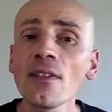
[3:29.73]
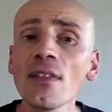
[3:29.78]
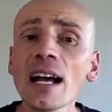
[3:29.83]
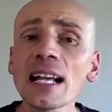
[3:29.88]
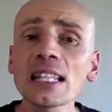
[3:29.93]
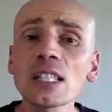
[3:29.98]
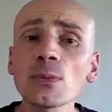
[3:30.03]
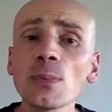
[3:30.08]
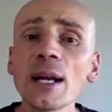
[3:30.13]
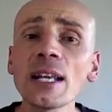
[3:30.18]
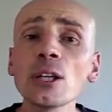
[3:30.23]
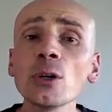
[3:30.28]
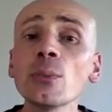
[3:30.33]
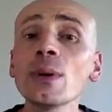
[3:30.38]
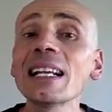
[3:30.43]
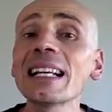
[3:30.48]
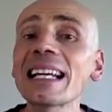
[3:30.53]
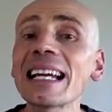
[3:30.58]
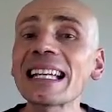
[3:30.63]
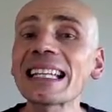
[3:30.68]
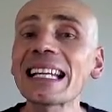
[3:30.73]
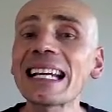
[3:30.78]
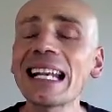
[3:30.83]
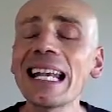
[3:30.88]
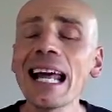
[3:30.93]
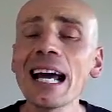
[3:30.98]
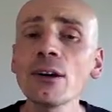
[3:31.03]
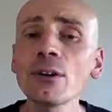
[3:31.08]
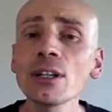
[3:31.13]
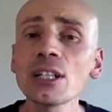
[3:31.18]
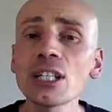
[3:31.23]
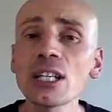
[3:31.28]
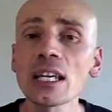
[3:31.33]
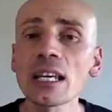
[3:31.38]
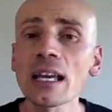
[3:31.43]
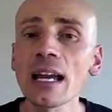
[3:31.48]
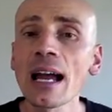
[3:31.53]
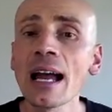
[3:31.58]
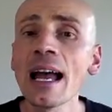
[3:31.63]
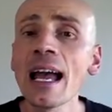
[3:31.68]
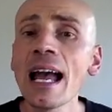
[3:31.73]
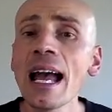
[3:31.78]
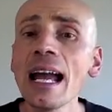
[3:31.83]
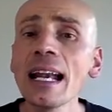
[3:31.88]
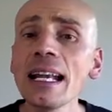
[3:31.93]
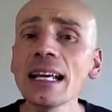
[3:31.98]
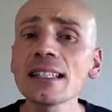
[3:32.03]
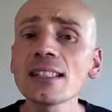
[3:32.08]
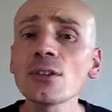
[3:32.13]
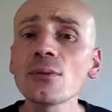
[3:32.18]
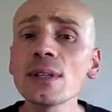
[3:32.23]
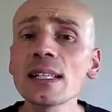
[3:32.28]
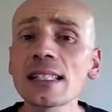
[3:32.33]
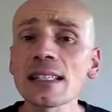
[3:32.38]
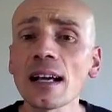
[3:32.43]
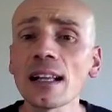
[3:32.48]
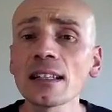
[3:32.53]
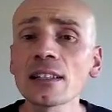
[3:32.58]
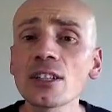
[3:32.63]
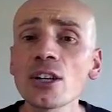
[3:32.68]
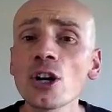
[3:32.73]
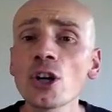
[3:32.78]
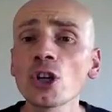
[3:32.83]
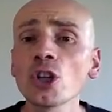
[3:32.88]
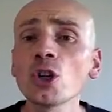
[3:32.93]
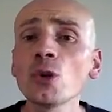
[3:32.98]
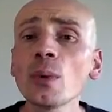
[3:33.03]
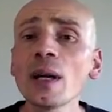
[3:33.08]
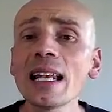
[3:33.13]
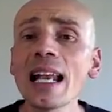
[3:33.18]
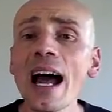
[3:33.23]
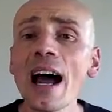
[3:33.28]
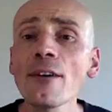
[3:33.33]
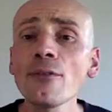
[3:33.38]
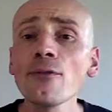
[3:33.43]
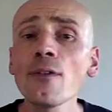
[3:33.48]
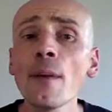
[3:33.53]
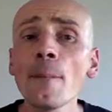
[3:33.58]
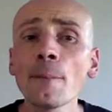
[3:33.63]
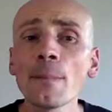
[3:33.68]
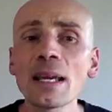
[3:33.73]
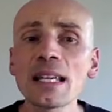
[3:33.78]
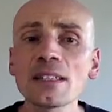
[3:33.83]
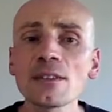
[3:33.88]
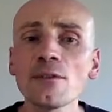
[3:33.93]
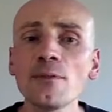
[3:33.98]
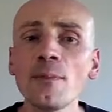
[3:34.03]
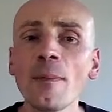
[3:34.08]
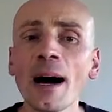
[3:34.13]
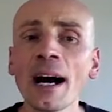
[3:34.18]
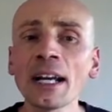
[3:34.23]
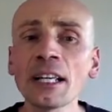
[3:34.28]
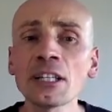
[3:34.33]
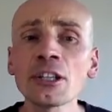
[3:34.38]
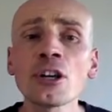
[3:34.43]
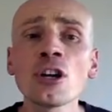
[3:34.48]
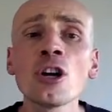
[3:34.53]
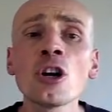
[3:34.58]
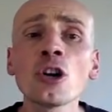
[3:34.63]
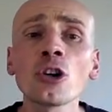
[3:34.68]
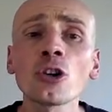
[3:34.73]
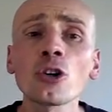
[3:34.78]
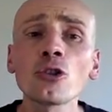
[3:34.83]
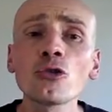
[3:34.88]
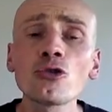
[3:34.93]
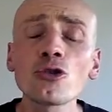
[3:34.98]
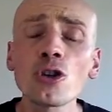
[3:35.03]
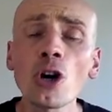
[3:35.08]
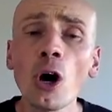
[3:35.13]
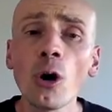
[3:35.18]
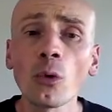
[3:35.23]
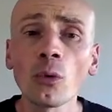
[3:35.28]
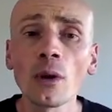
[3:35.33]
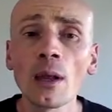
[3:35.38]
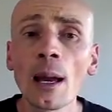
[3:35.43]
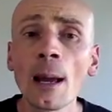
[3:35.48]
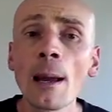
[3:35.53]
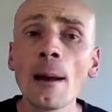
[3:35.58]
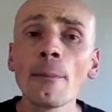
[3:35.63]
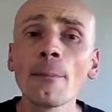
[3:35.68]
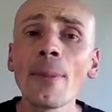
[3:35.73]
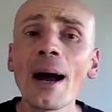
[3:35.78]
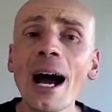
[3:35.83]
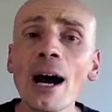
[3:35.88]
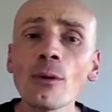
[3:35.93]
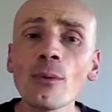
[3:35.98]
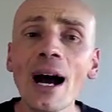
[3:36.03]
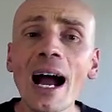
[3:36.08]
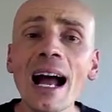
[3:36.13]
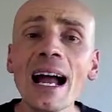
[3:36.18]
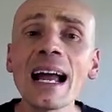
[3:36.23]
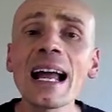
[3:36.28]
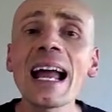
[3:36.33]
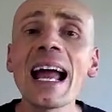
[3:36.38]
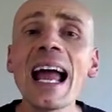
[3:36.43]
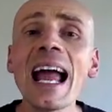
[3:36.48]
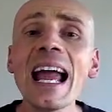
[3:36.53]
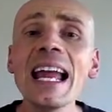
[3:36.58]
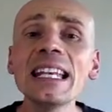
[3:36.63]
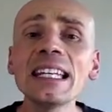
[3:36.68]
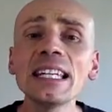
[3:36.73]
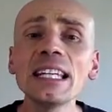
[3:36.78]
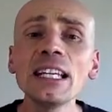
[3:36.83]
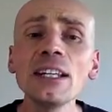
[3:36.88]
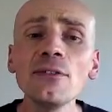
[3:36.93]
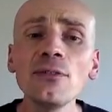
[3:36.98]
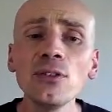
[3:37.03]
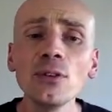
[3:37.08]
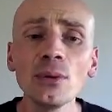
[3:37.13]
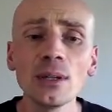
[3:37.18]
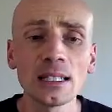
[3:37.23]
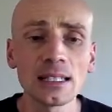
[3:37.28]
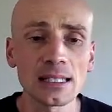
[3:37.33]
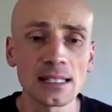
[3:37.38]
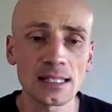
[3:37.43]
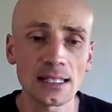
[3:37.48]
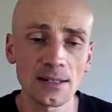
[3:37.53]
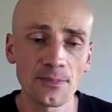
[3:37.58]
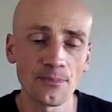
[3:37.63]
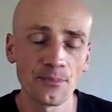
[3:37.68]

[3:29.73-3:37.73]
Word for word: that's when you will get clarity and as a result you will have peace of mind, control, power and influence.